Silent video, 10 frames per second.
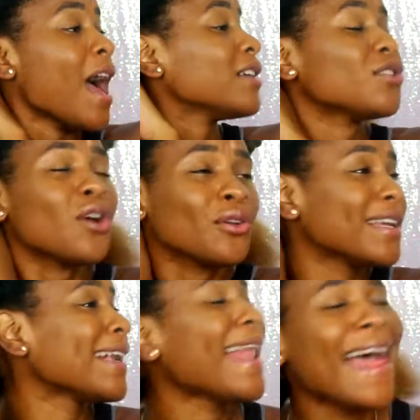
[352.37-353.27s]
I
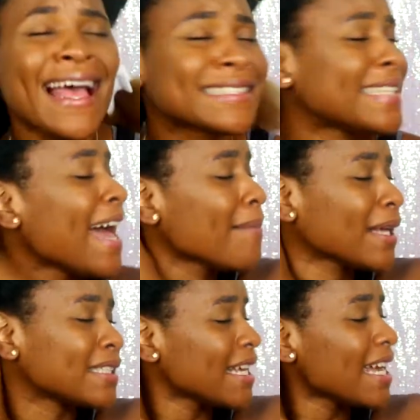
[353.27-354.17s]
know the last
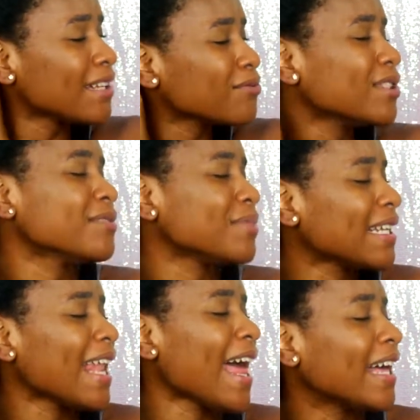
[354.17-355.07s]
time I said it would
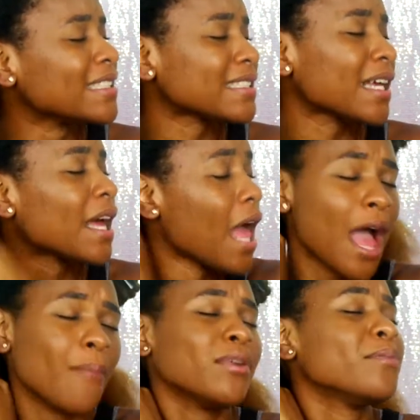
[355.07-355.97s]
be
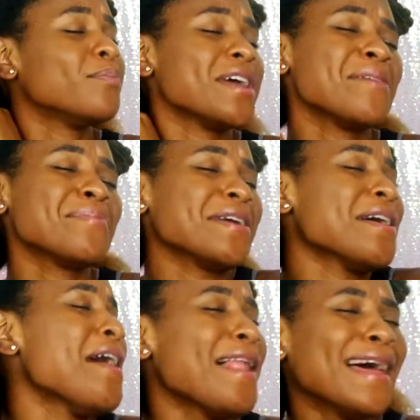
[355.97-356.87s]
last. But
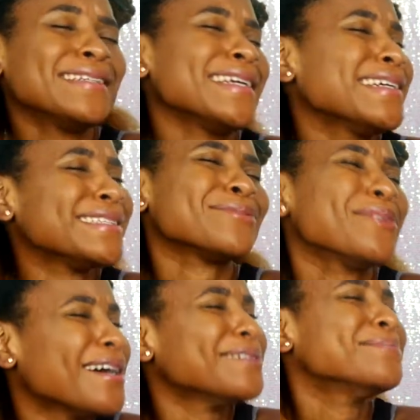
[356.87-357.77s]
baby, all I need
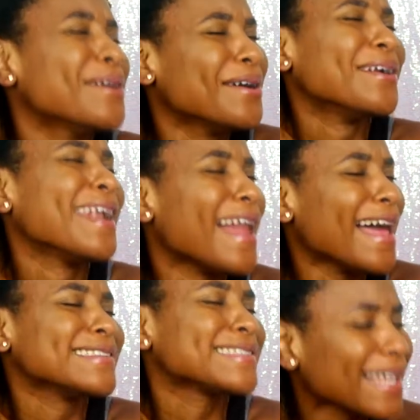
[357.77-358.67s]
is one more
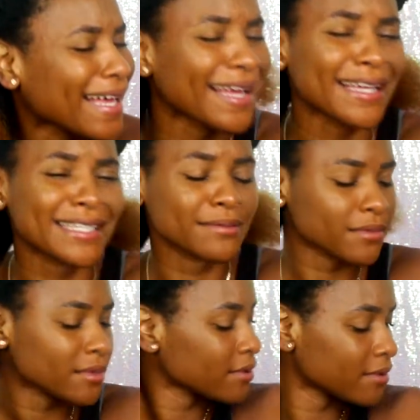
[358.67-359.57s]
last time.
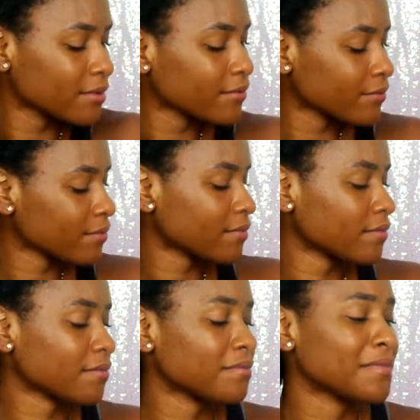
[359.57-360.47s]
I'll make the
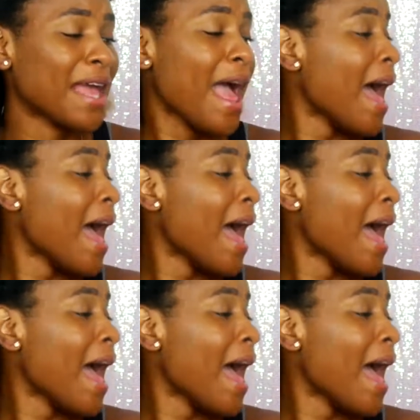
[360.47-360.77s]
best of it.